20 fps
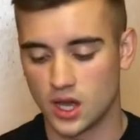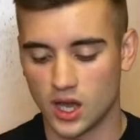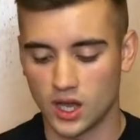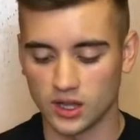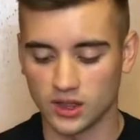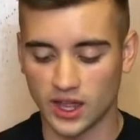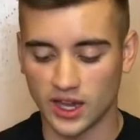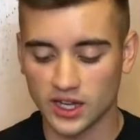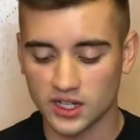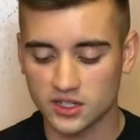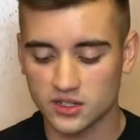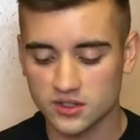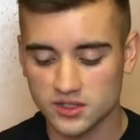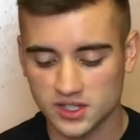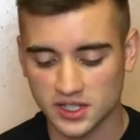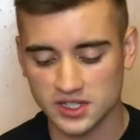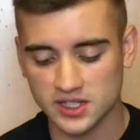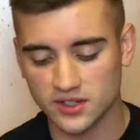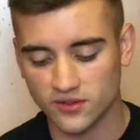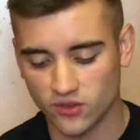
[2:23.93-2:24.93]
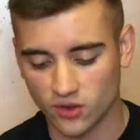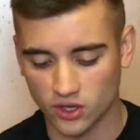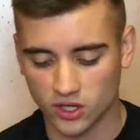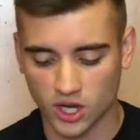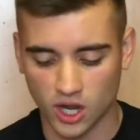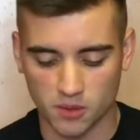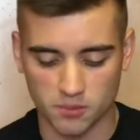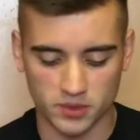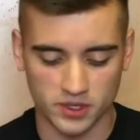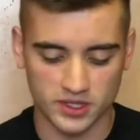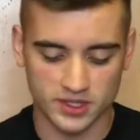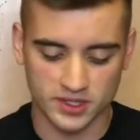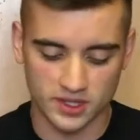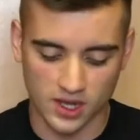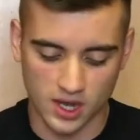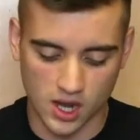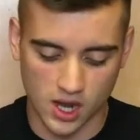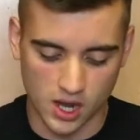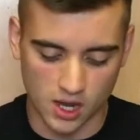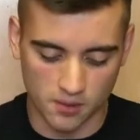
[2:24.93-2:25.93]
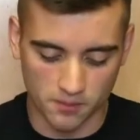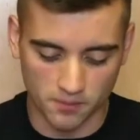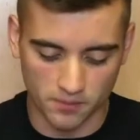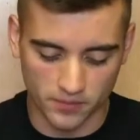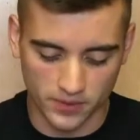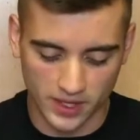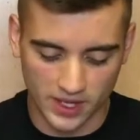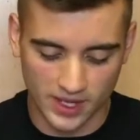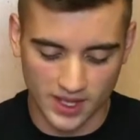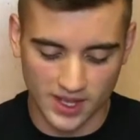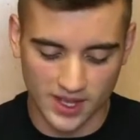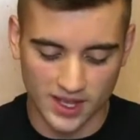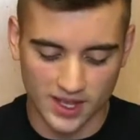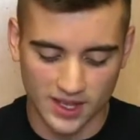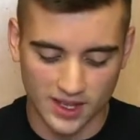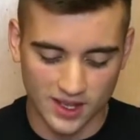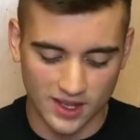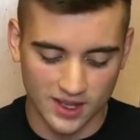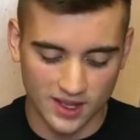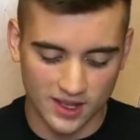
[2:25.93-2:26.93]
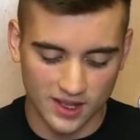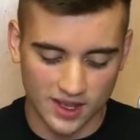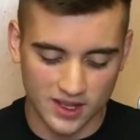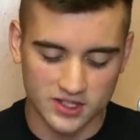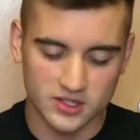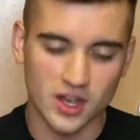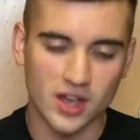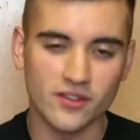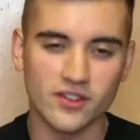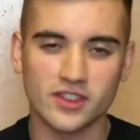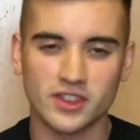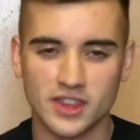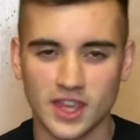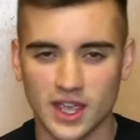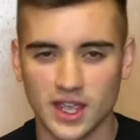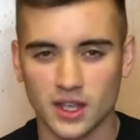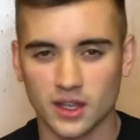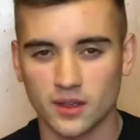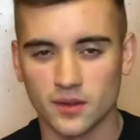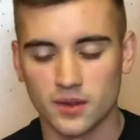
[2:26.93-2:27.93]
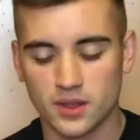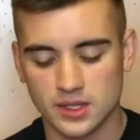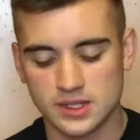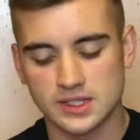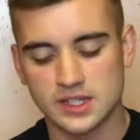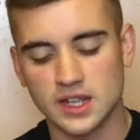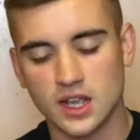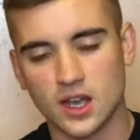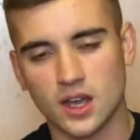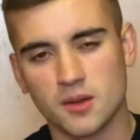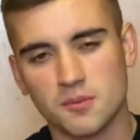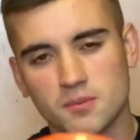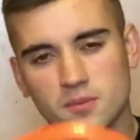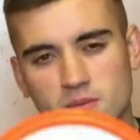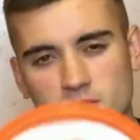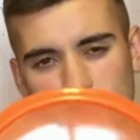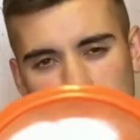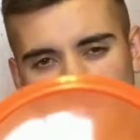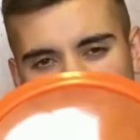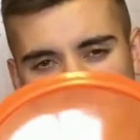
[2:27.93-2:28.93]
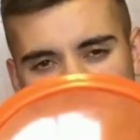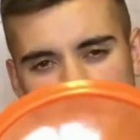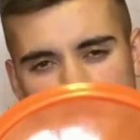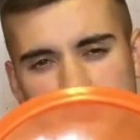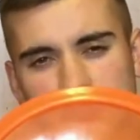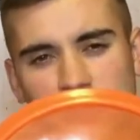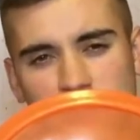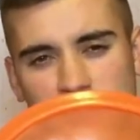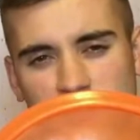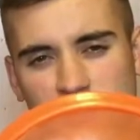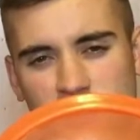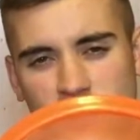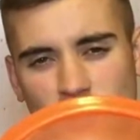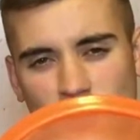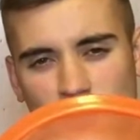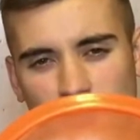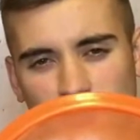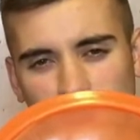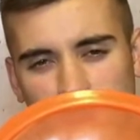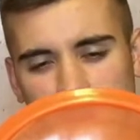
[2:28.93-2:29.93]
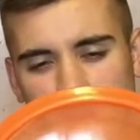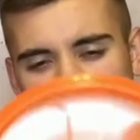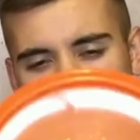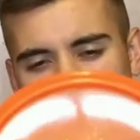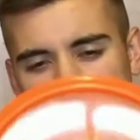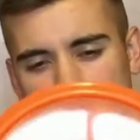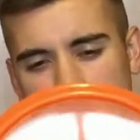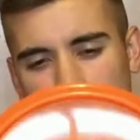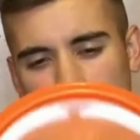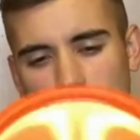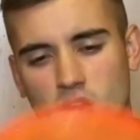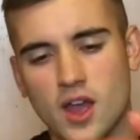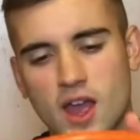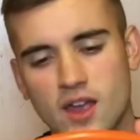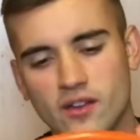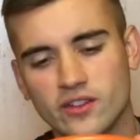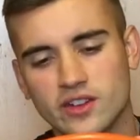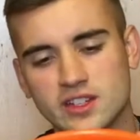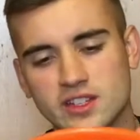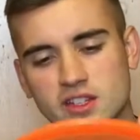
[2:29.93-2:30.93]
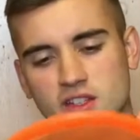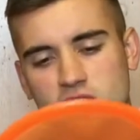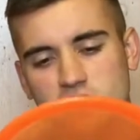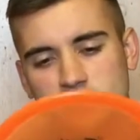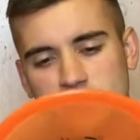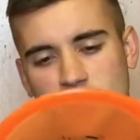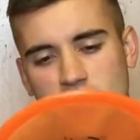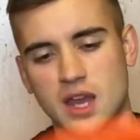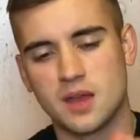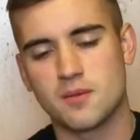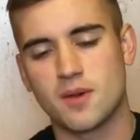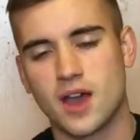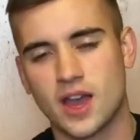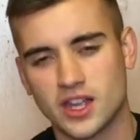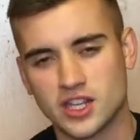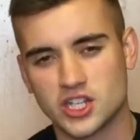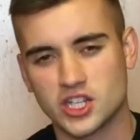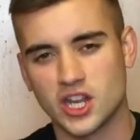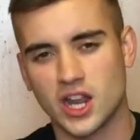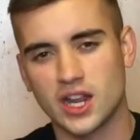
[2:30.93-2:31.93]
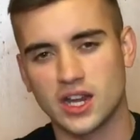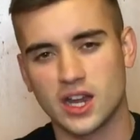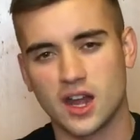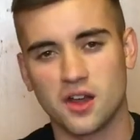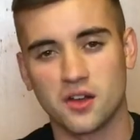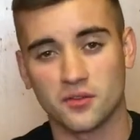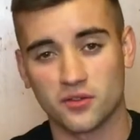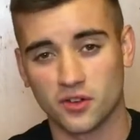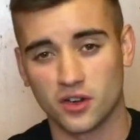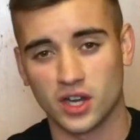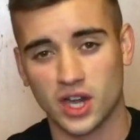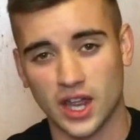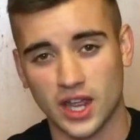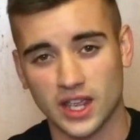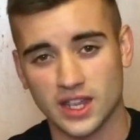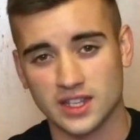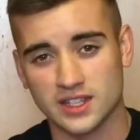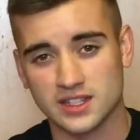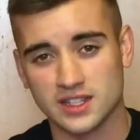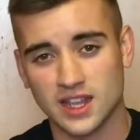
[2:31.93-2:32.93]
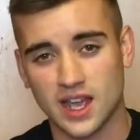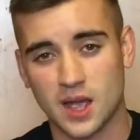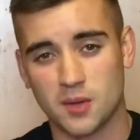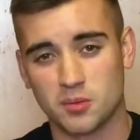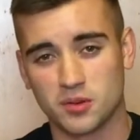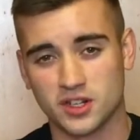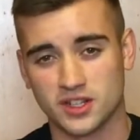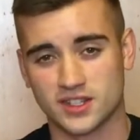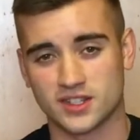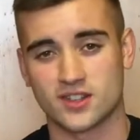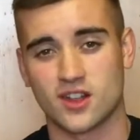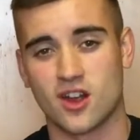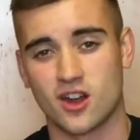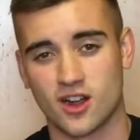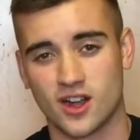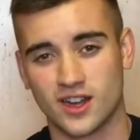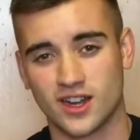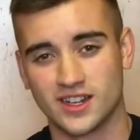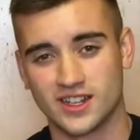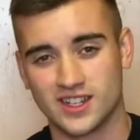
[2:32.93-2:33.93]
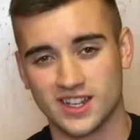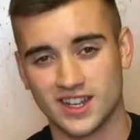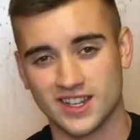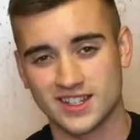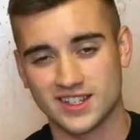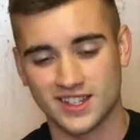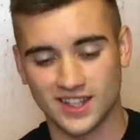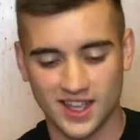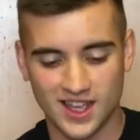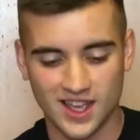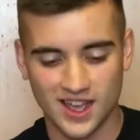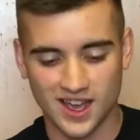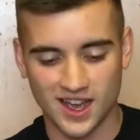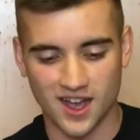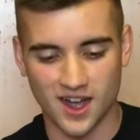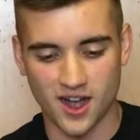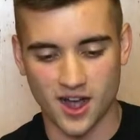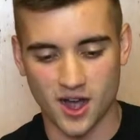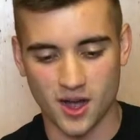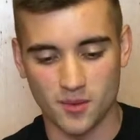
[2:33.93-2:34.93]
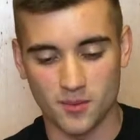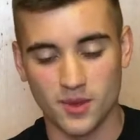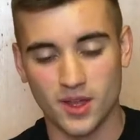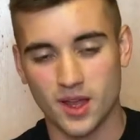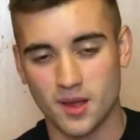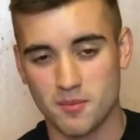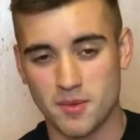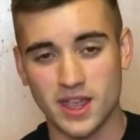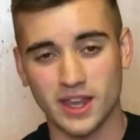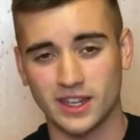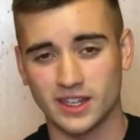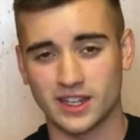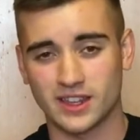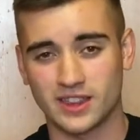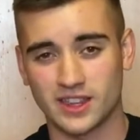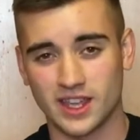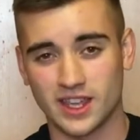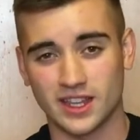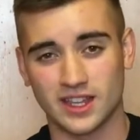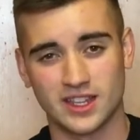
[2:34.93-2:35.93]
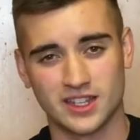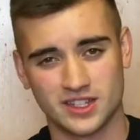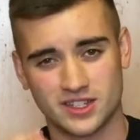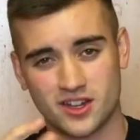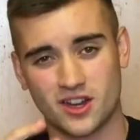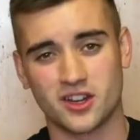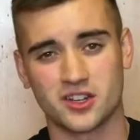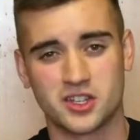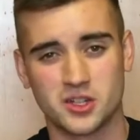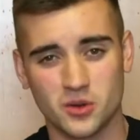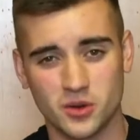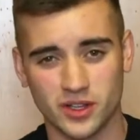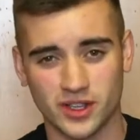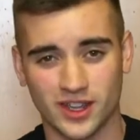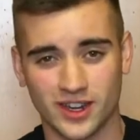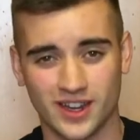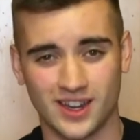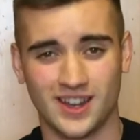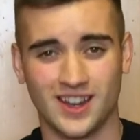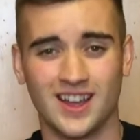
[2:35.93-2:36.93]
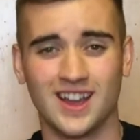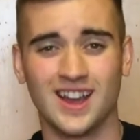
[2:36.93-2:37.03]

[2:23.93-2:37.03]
Latitude 64 Compass. So I have a thing. See those stars? So every single time I chain out for an ace, I put a star on a disc. Make it a thing. Start doing it.